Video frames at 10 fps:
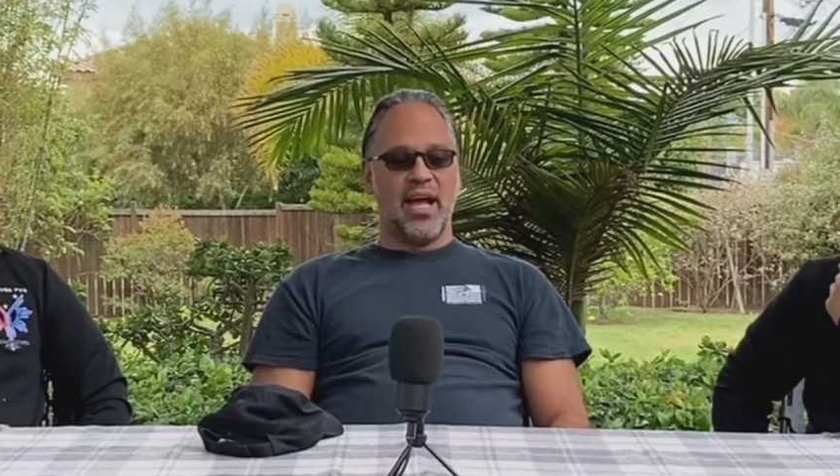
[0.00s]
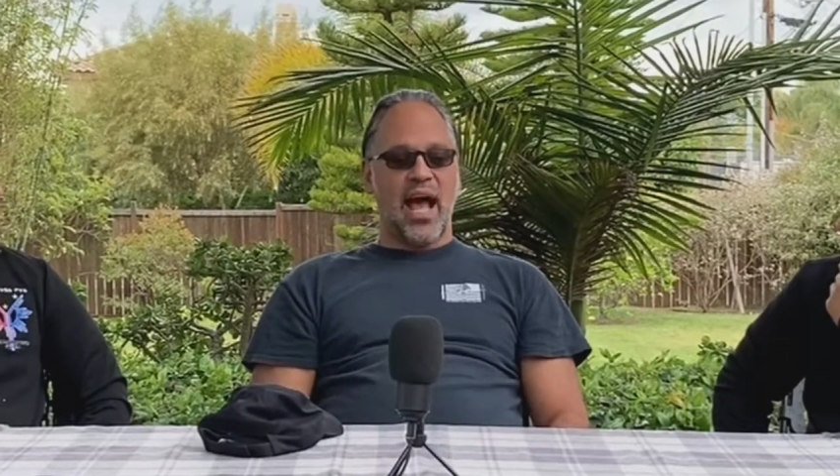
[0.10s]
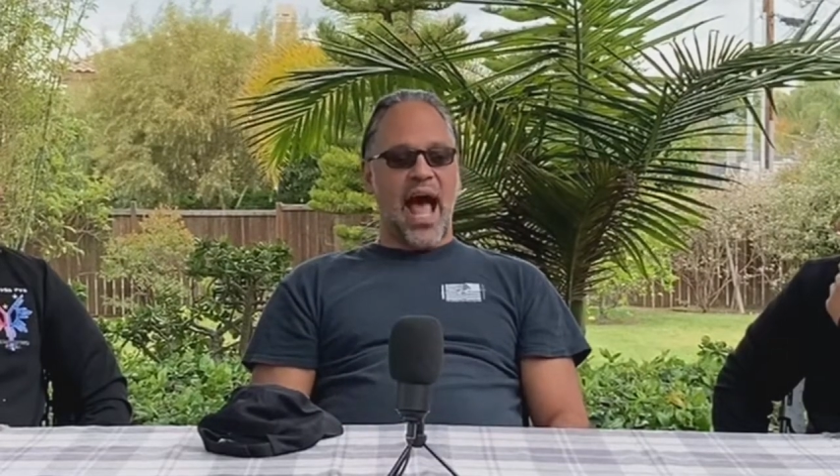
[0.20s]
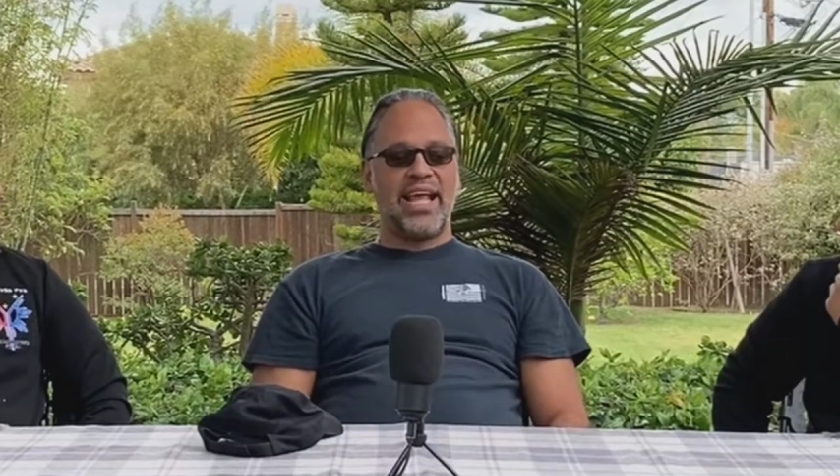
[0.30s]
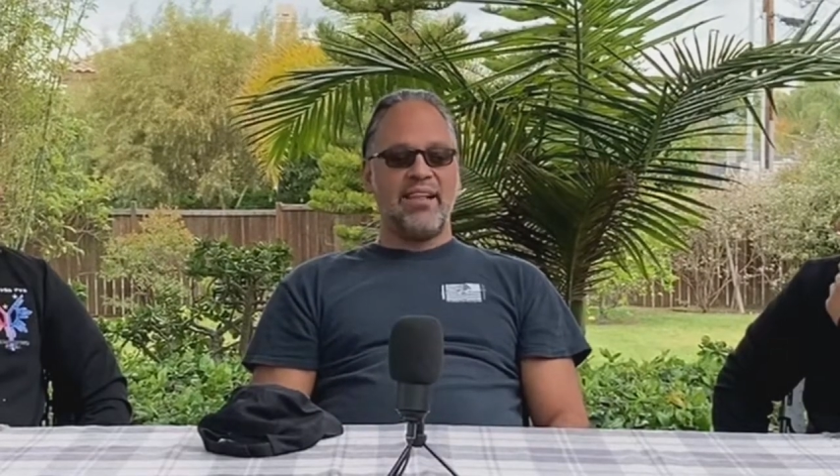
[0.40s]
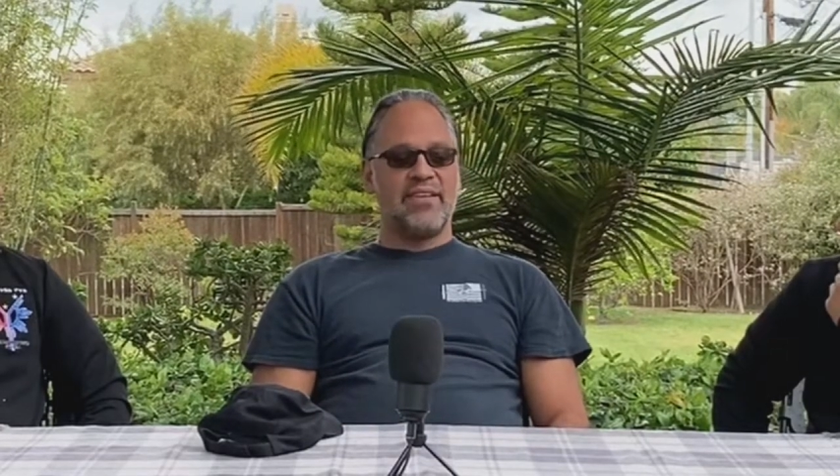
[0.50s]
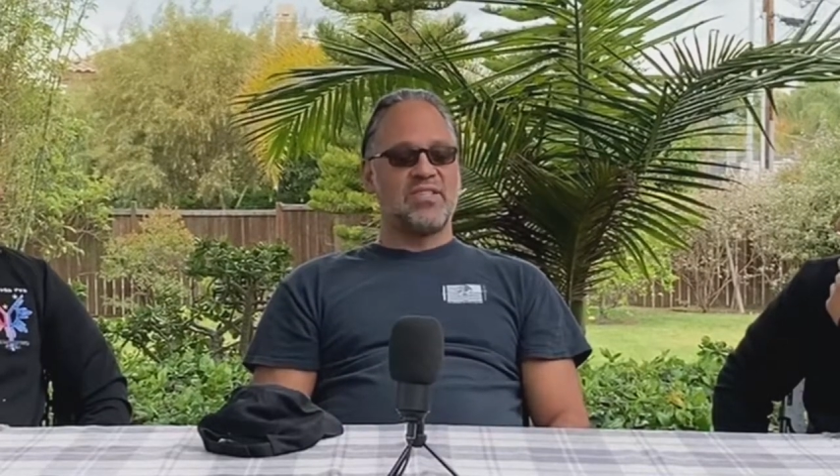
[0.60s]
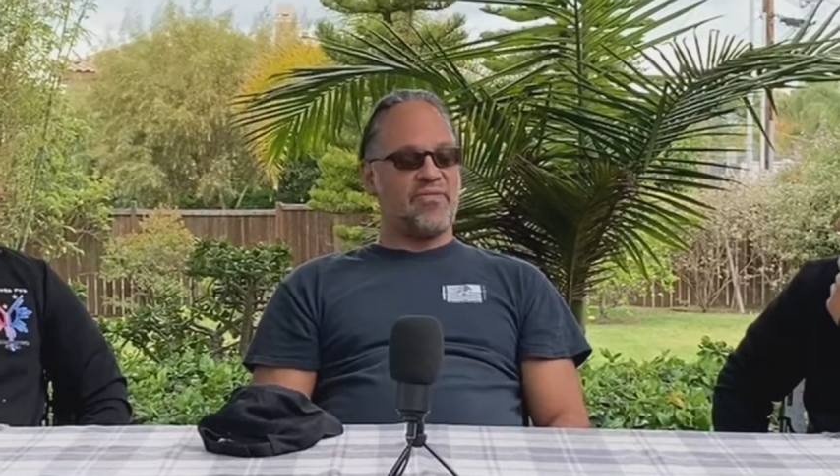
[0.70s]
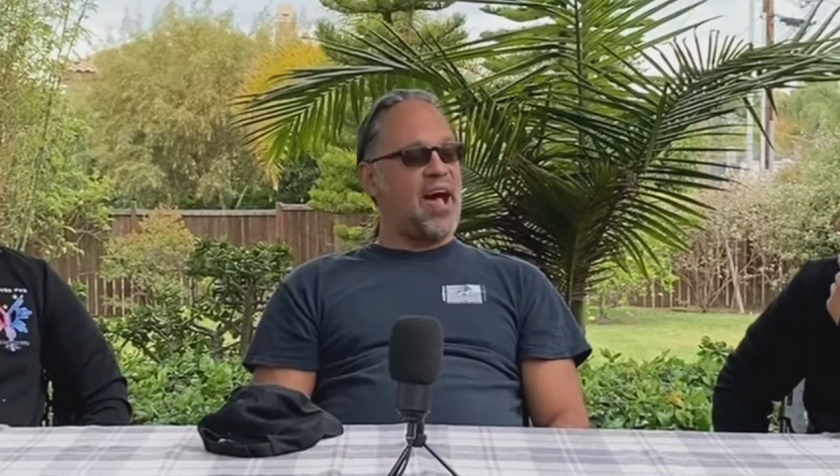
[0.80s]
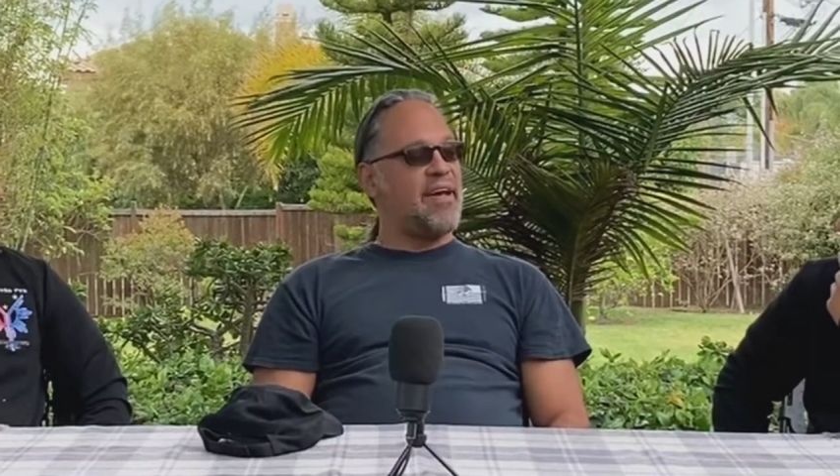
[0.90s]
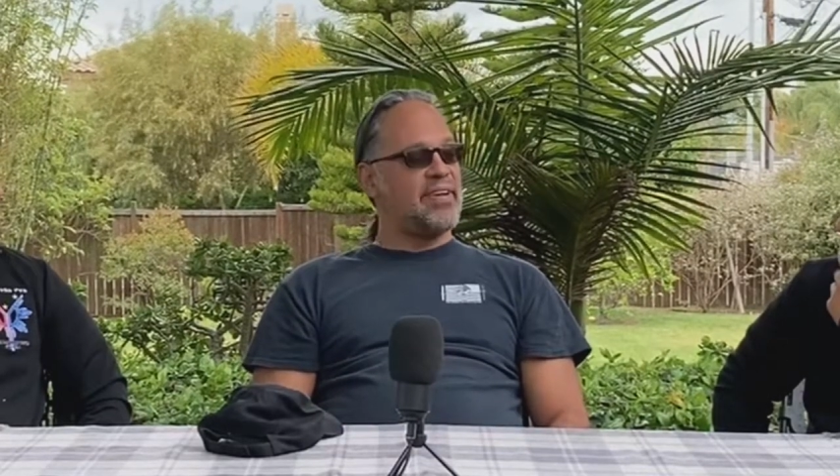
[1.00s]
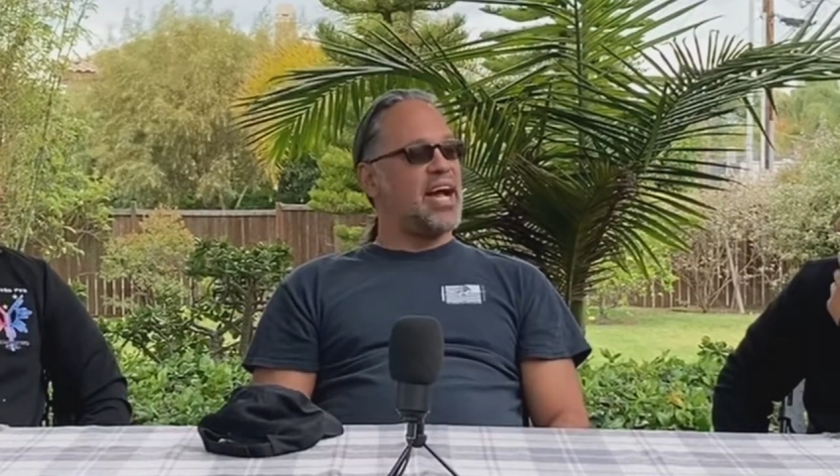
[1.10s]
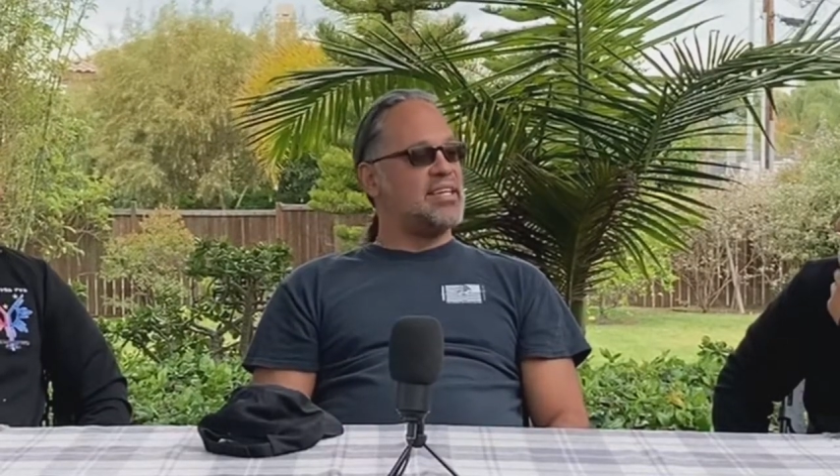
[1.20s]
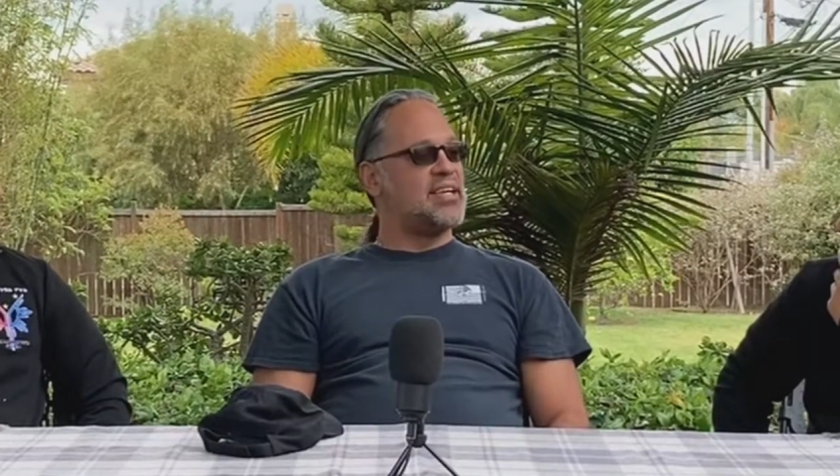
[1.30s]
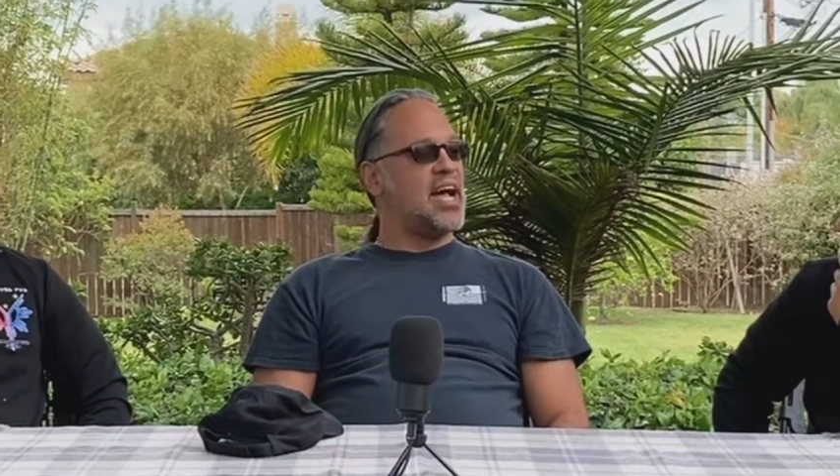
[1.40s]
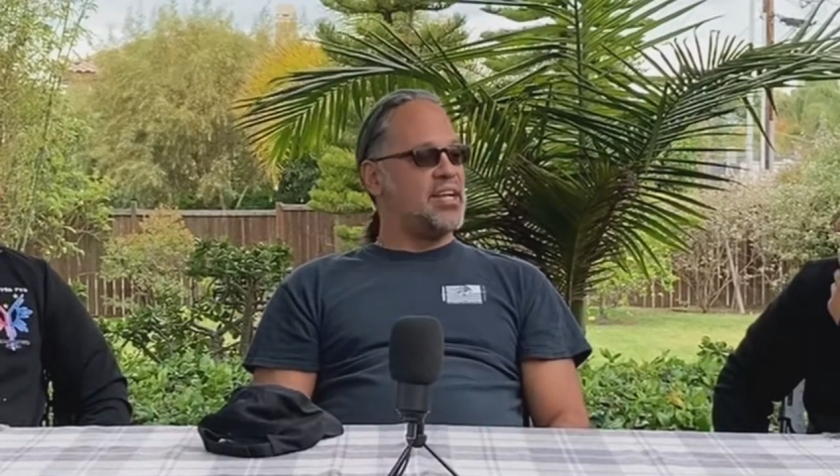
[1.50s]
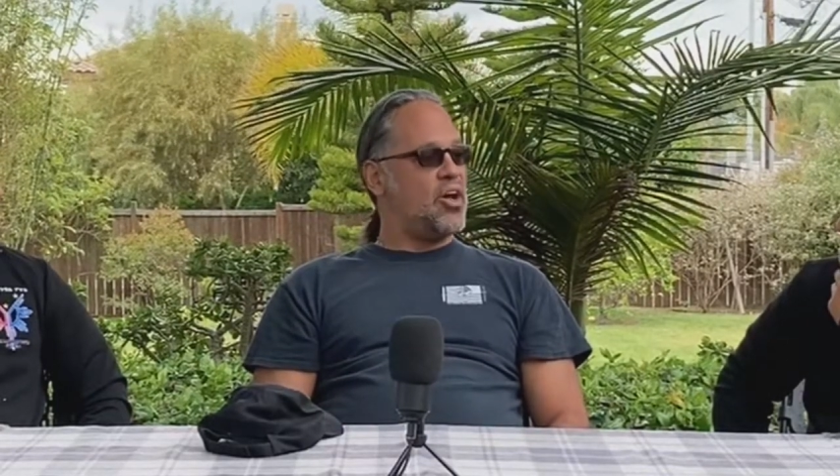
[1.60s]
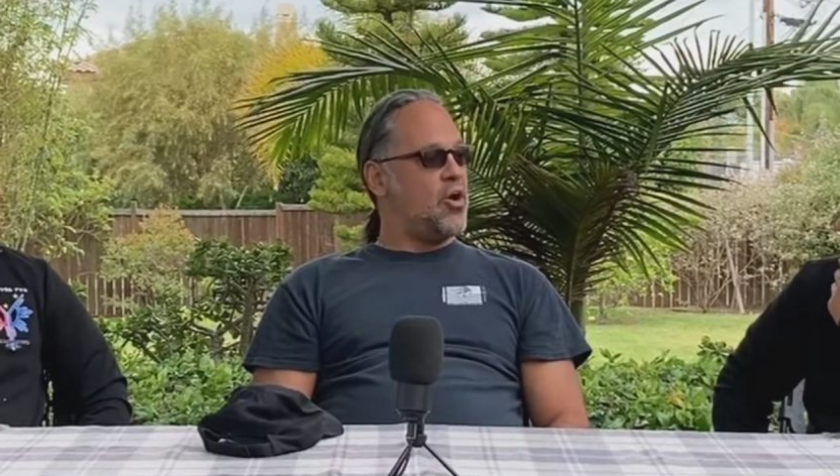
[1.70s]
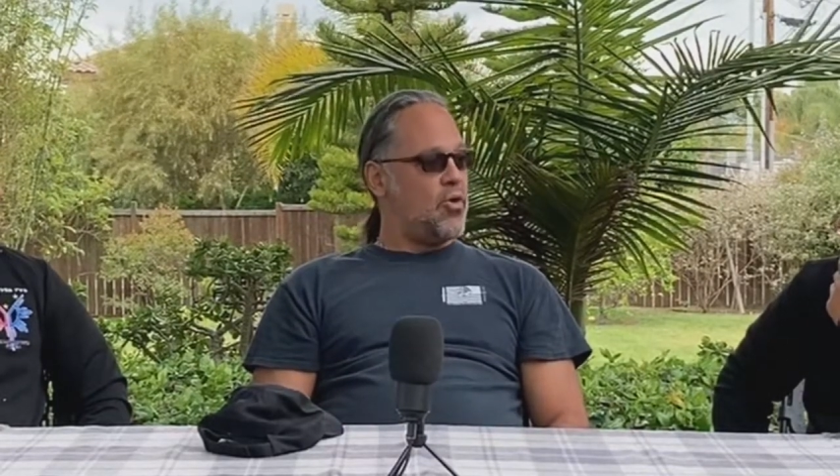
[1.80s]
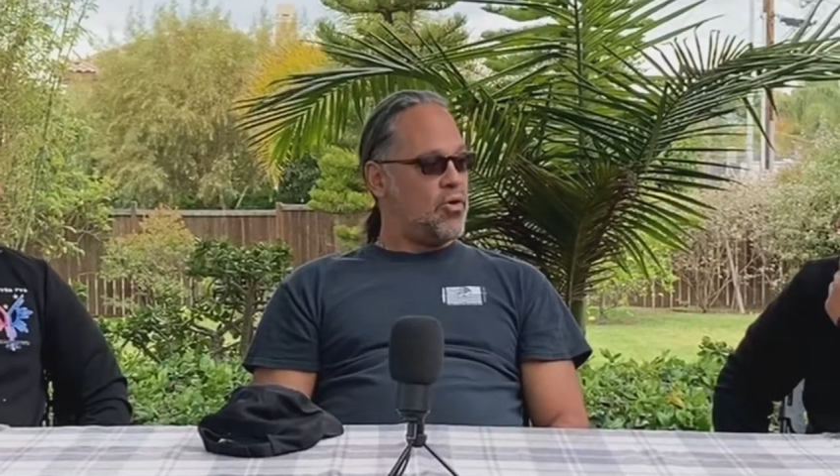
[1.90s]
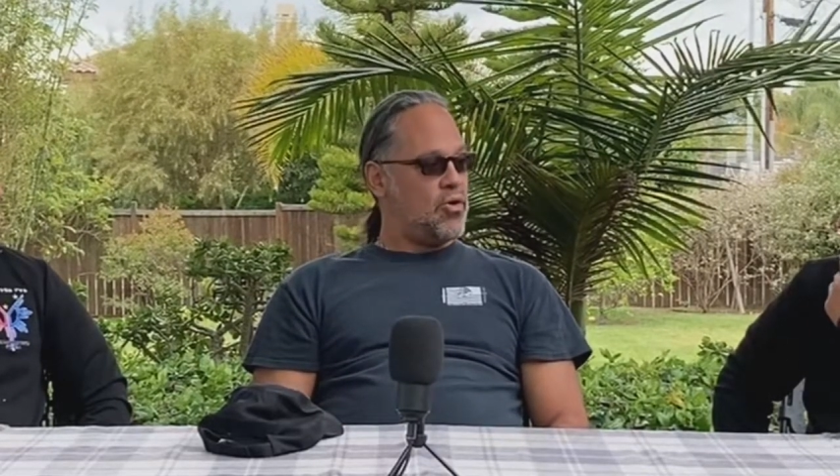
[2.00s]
I can list 5 guys I know